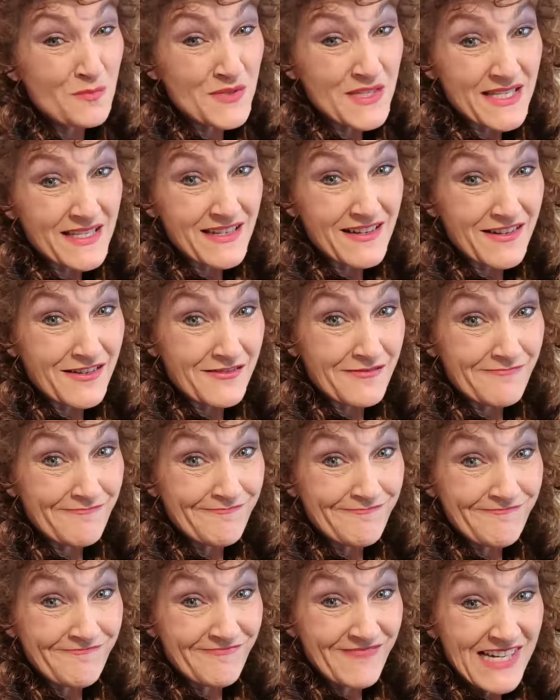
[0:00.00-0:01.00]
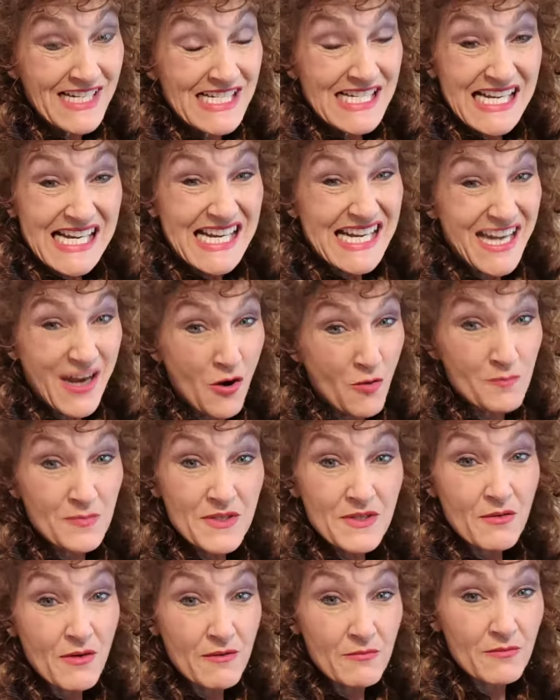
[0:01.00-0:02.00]
so. I hope
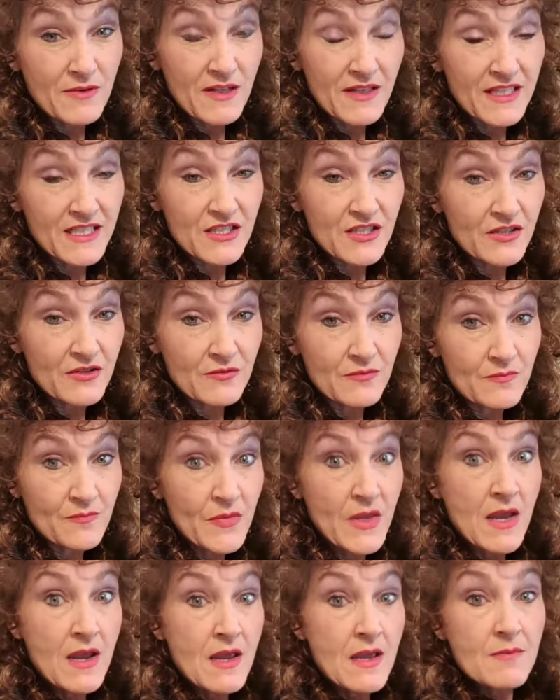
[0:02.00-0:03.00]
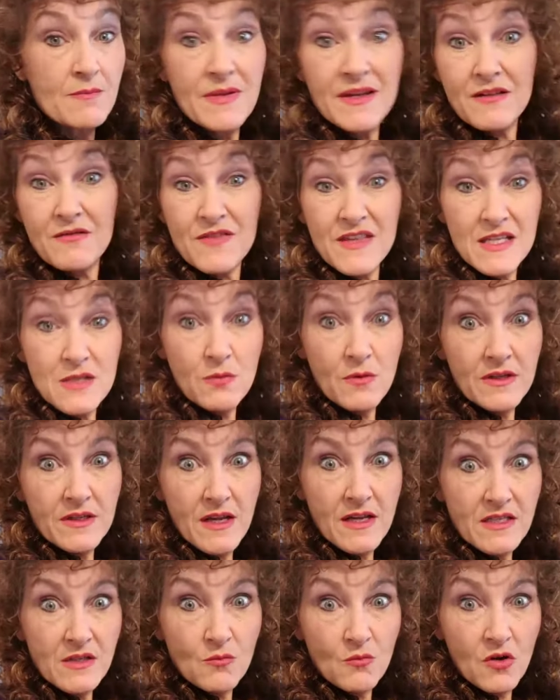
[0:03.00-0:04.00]
so. I really do. But if this one
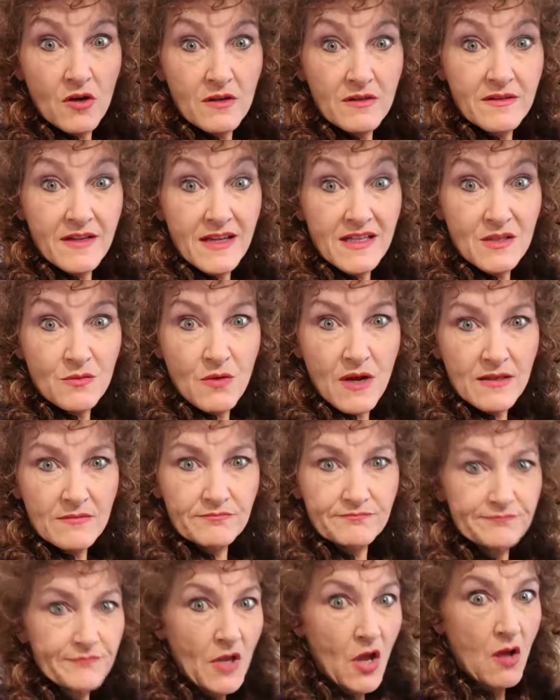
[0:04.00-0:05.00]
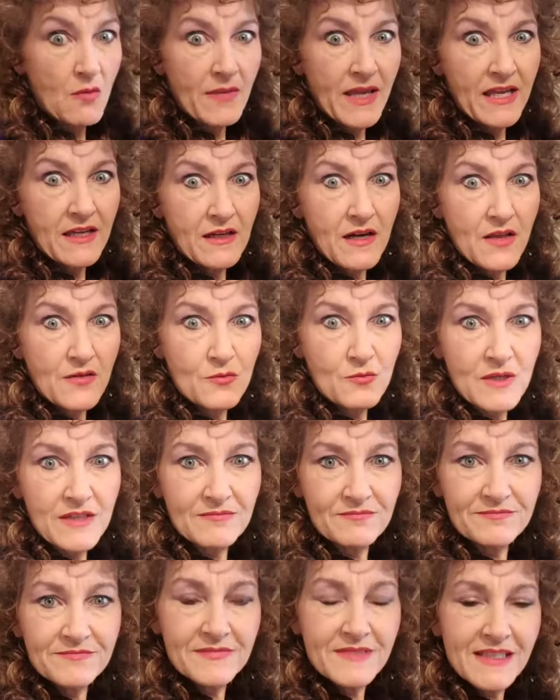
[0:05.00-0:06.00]
doesn't work, guess what? I'll make another
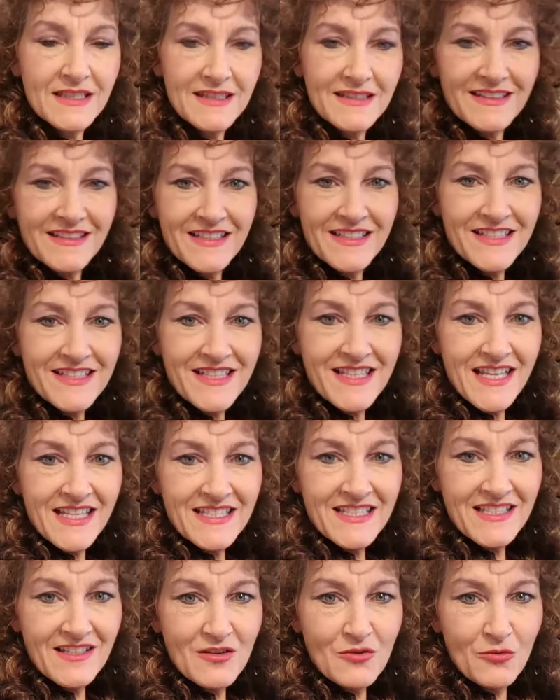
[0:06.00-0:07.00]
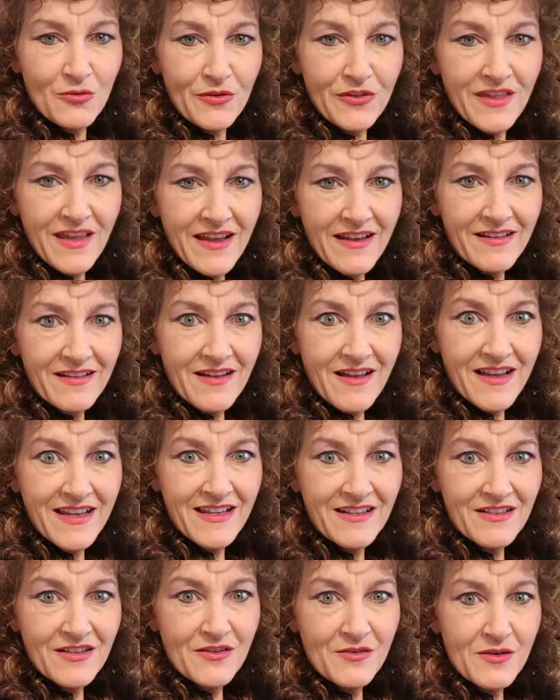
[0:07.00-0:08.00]
one. That's the cool thing. I
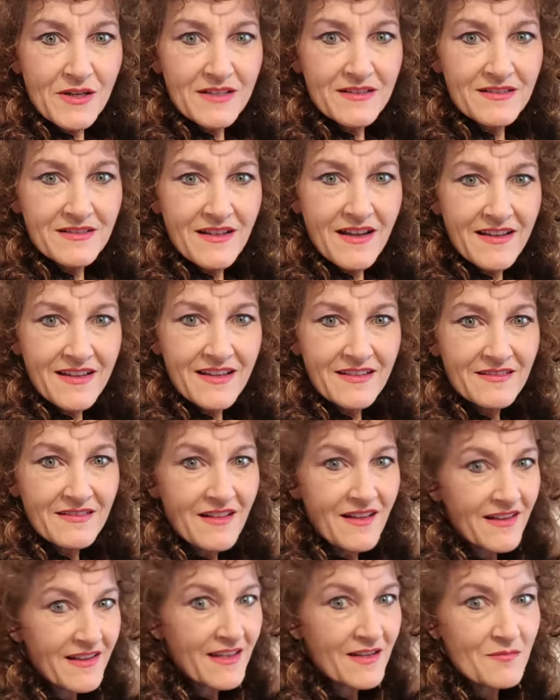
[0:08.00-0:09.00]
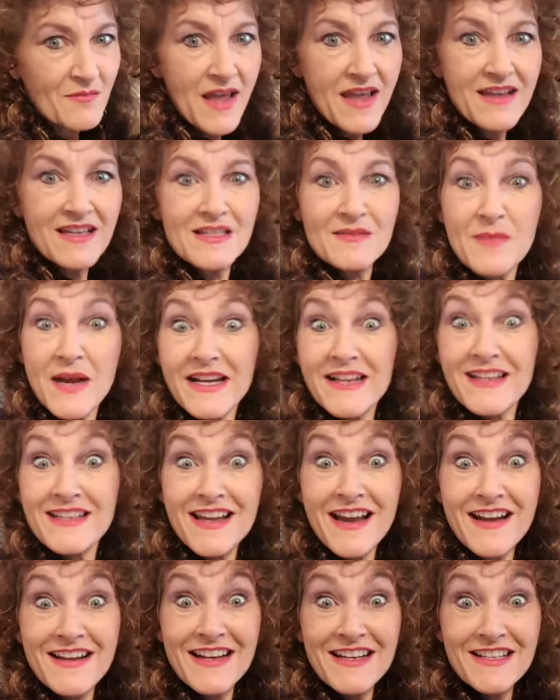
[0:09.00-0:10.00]
can do it. I can make as many as
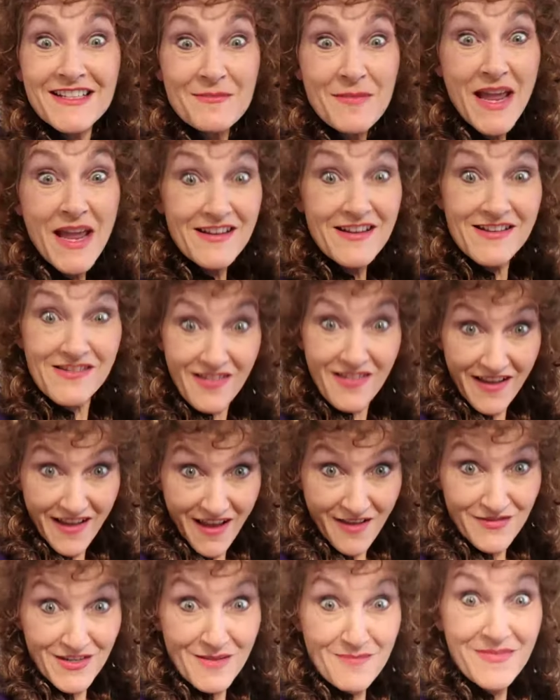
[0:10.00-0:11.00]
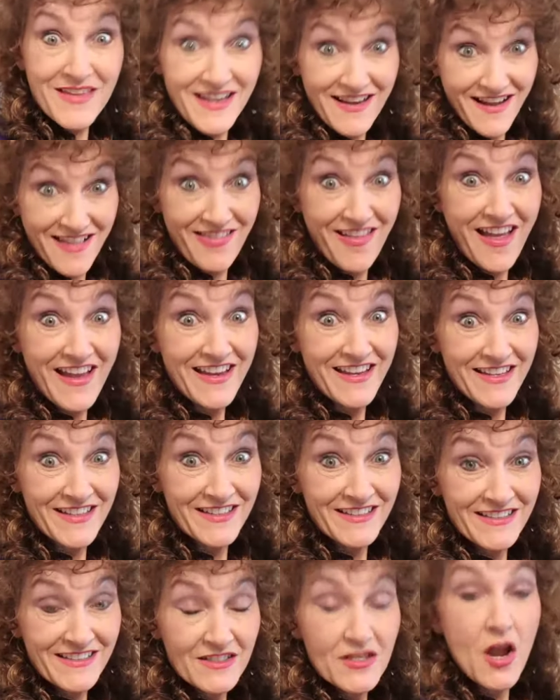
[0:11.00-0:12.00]
I need to make till I have something I like.
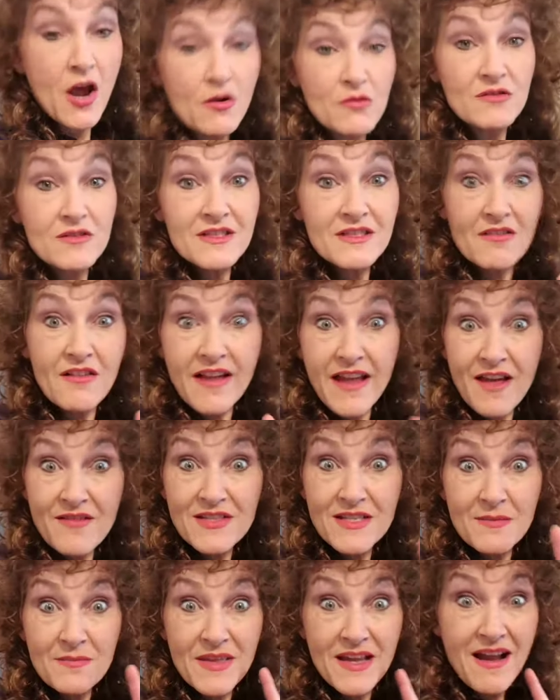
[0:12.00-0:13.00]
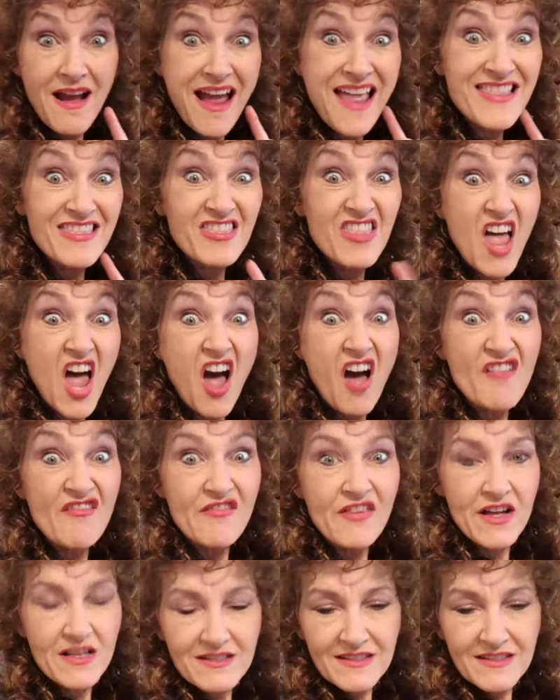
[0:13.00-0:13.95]
No, till I have something I love.